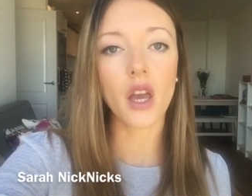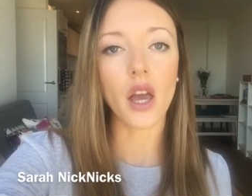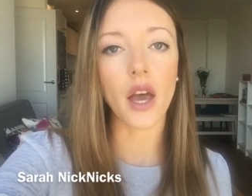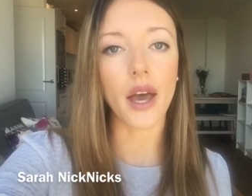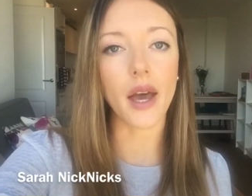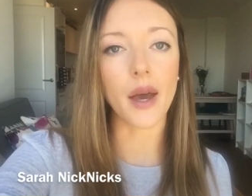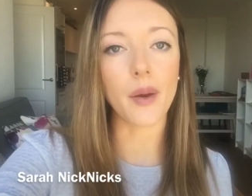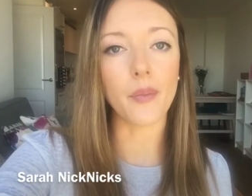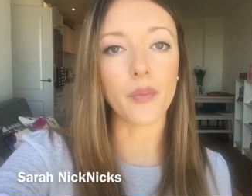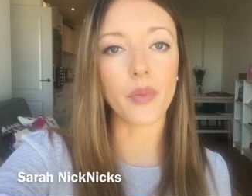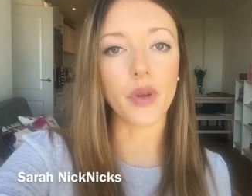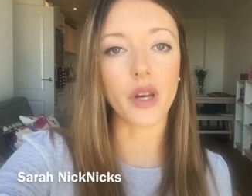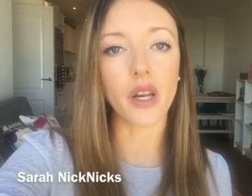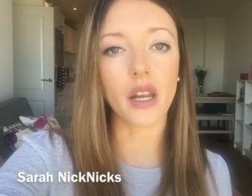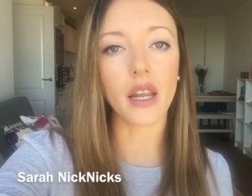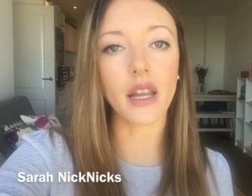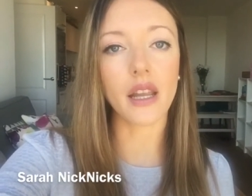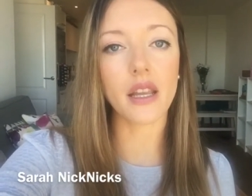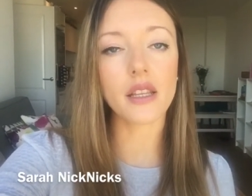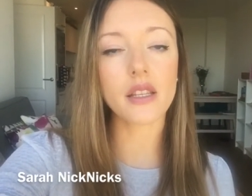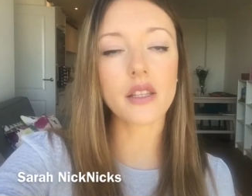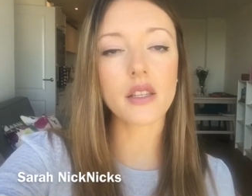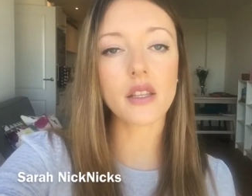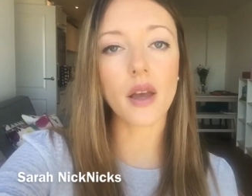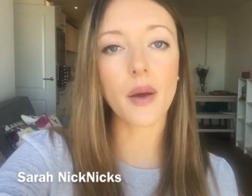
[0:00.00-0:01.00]
Um, but it
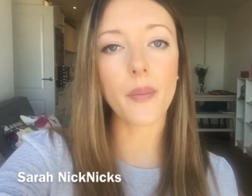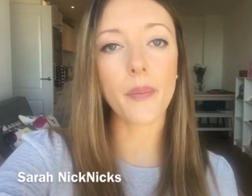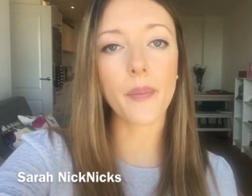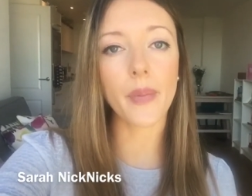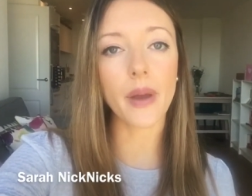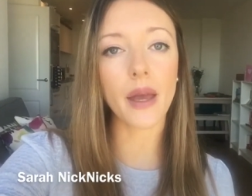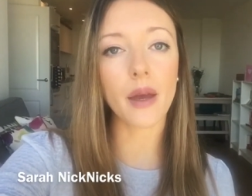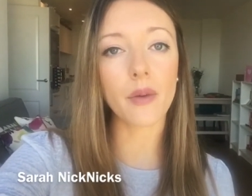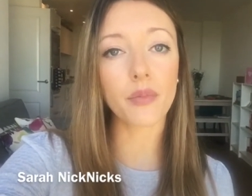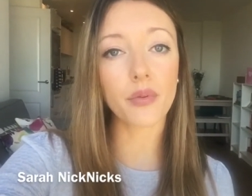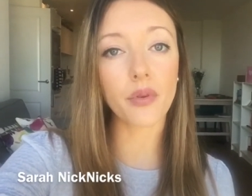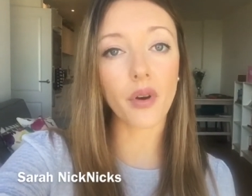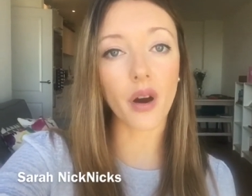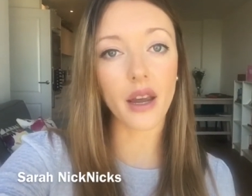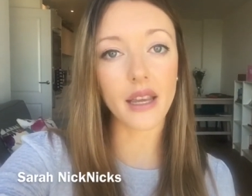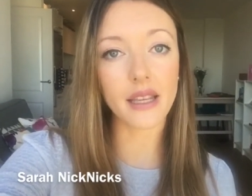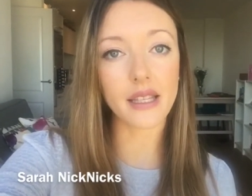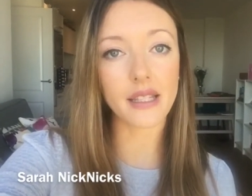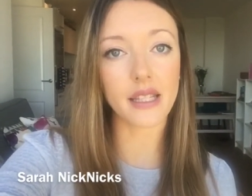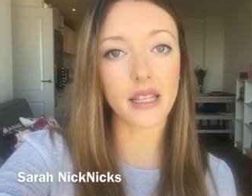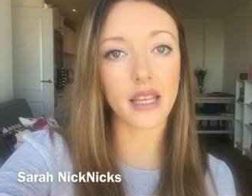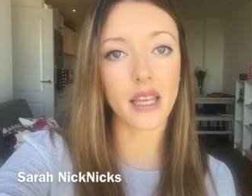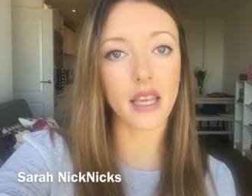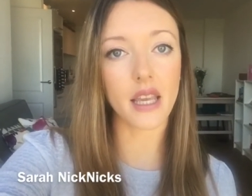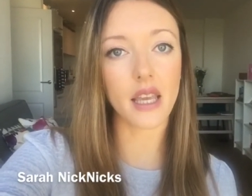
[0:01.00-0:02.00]
is a bit
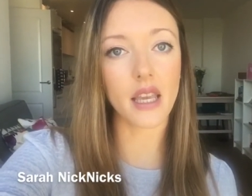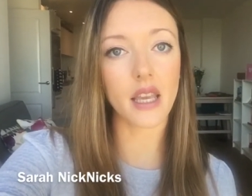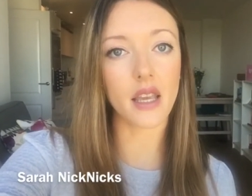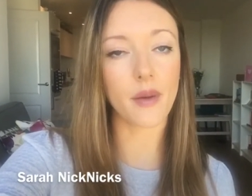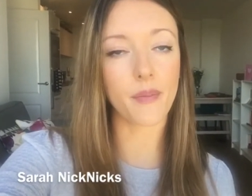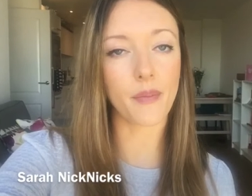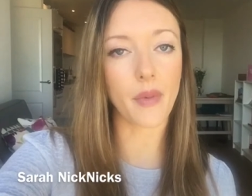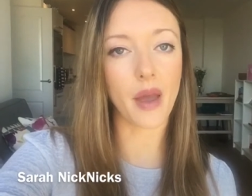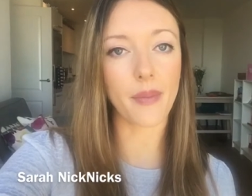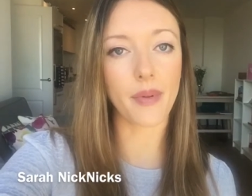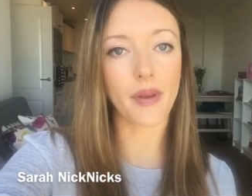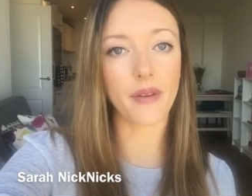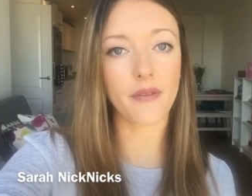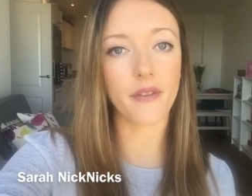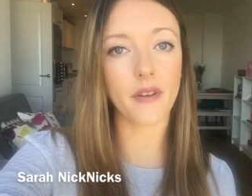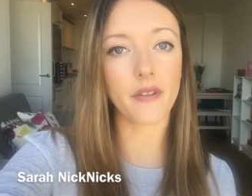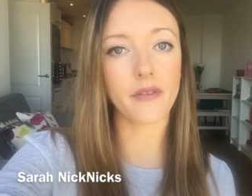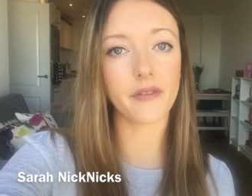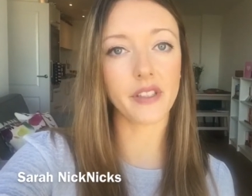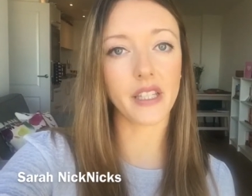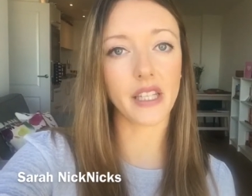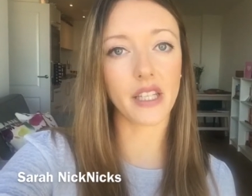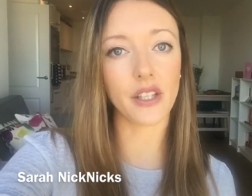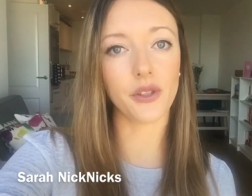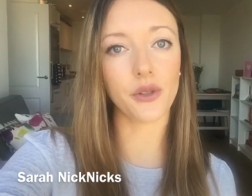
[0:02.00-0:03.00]
pricey, maybe
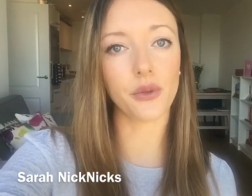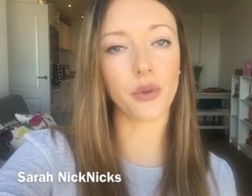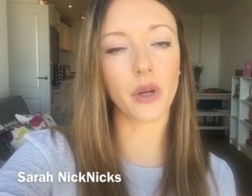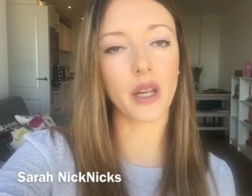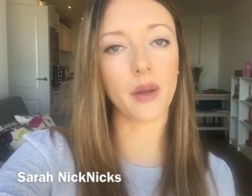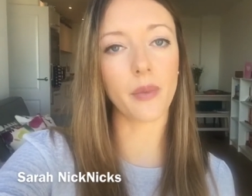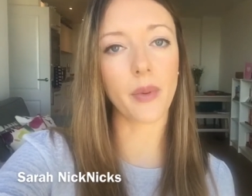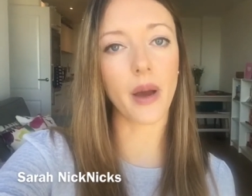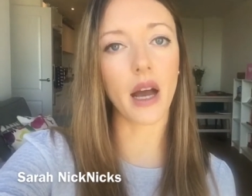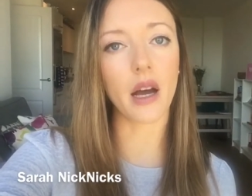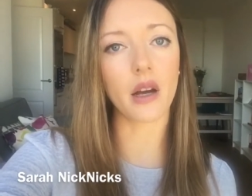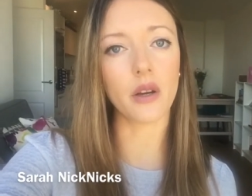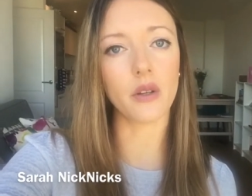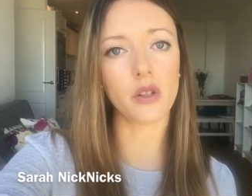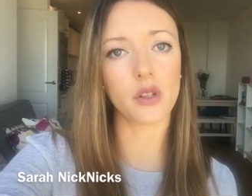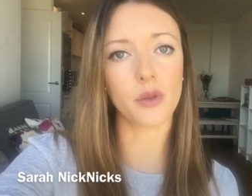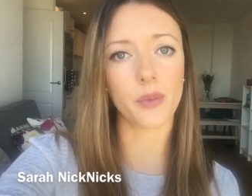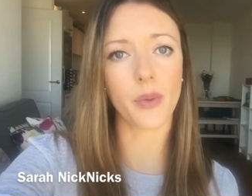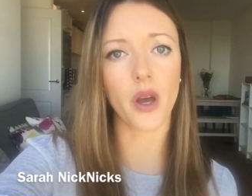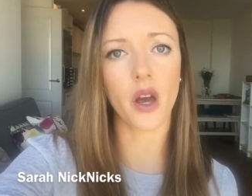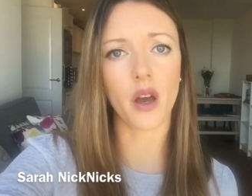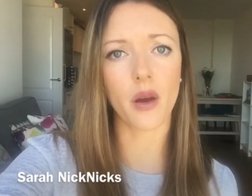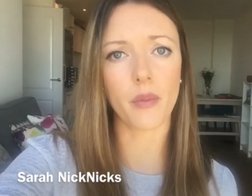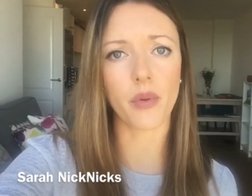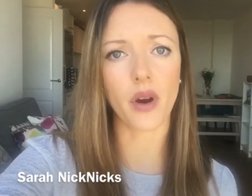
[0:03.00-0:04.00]
fifteen to twenty pounds
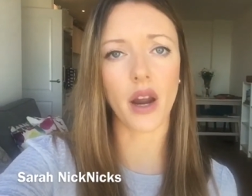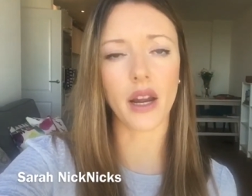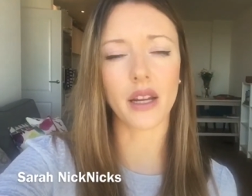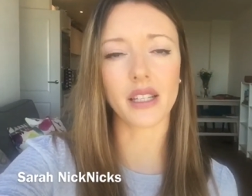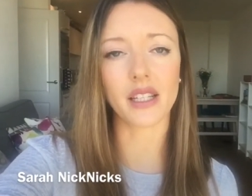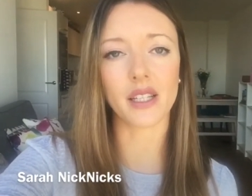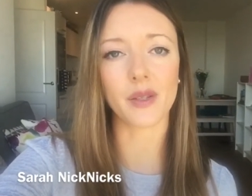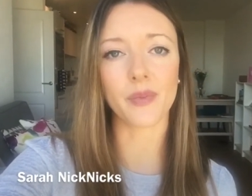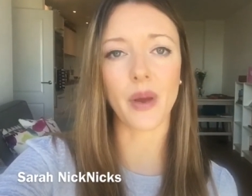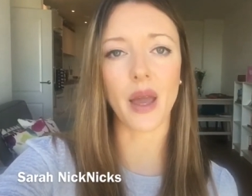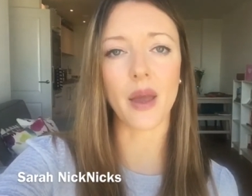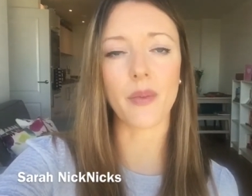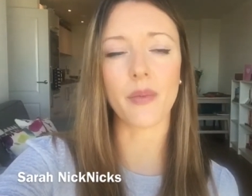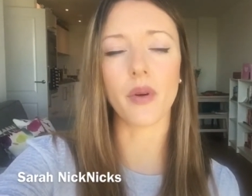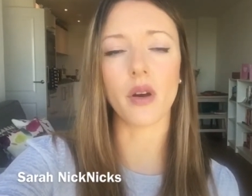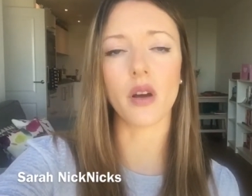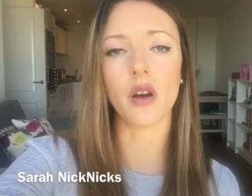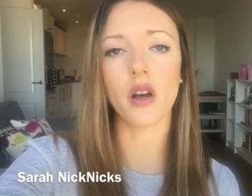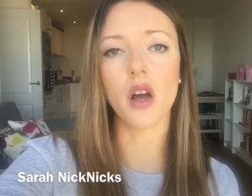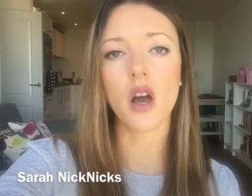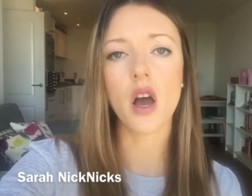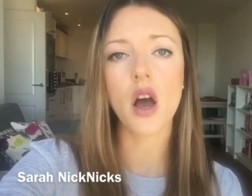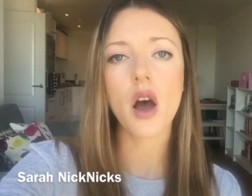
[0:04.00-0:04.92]
per practice paper,